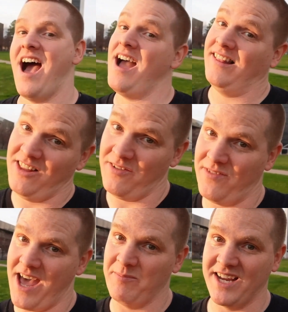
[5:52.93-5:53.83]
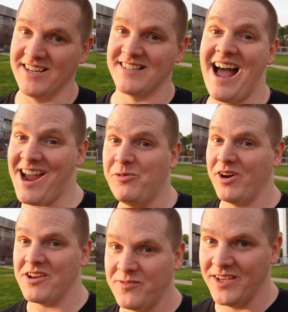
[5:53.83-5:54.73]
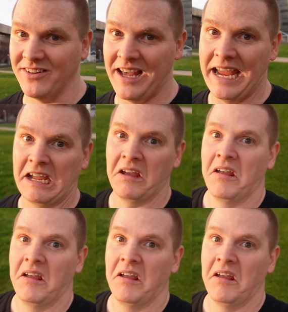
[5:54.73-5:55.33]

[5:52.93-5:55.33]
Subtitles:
I love that because I want to feel like,